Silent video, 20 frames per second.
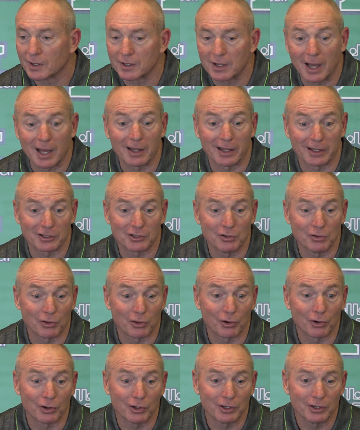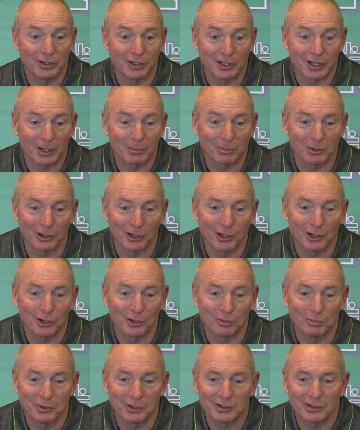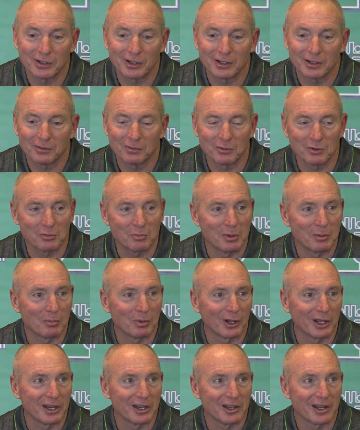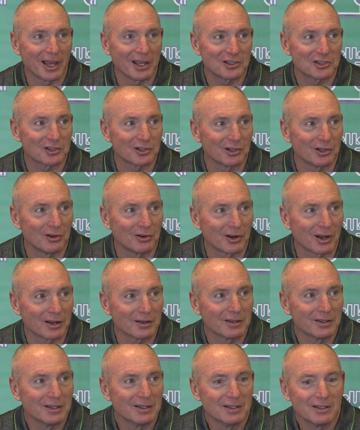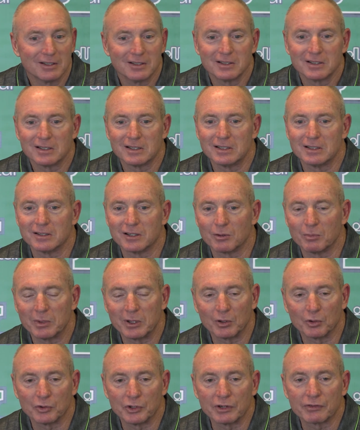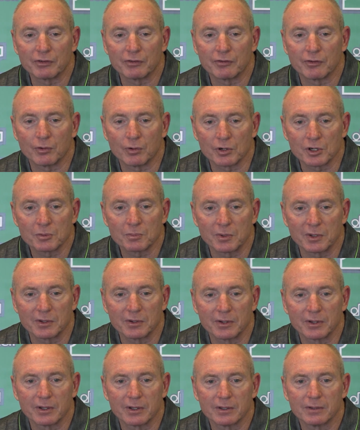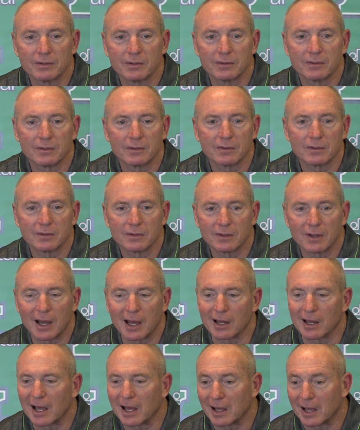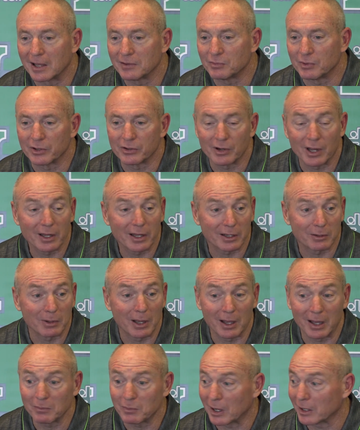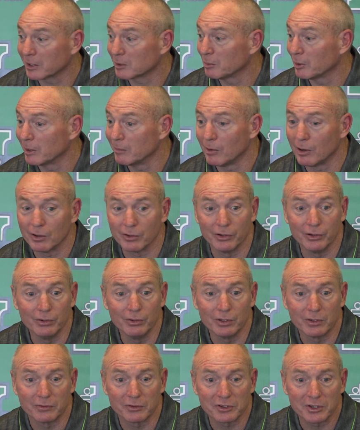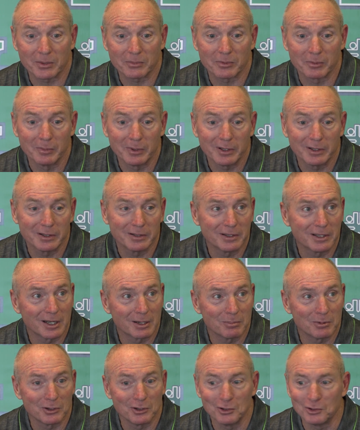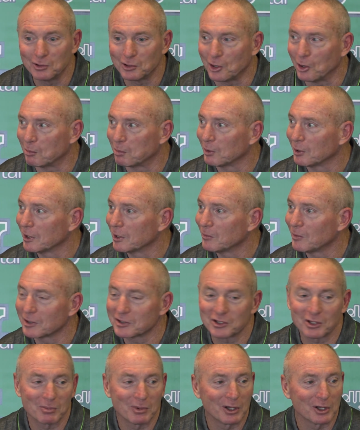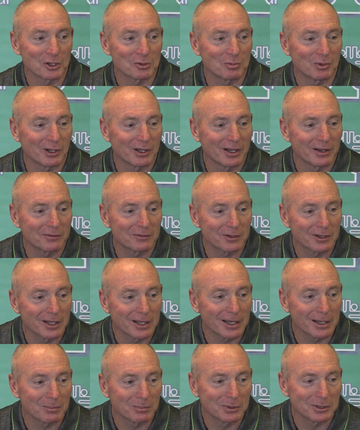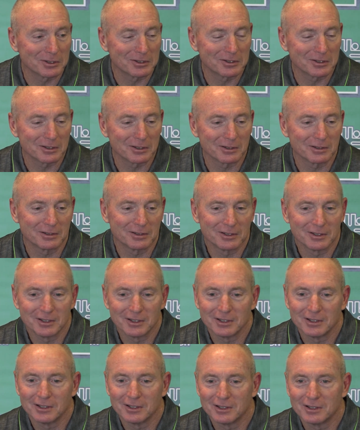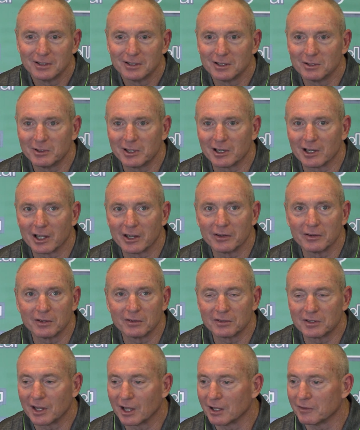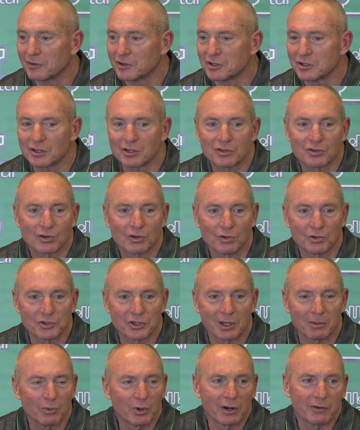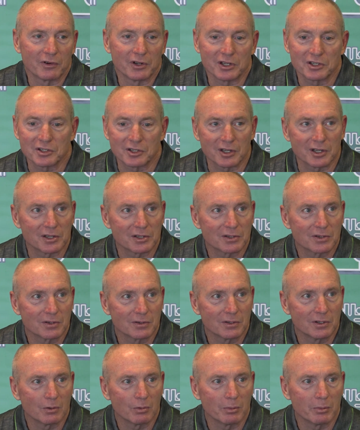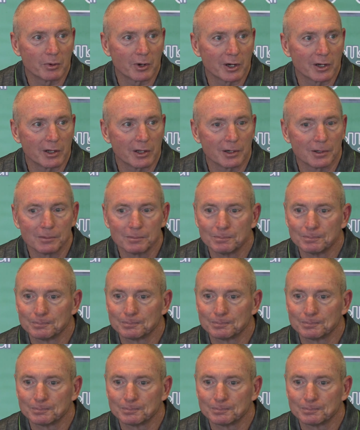I like 230. Get up and go. But uh, we've been playing at night so long. I, you know, it'll be a little different for us. But uh, Oh, I, would rather I like to, I, like to play them all at noon if it was up to me. Get up at noon, and go play, and watch everybody else play after that. But uh, we get a lot of television controls that. Whatever it is, it is. You know, we'll be ready to go.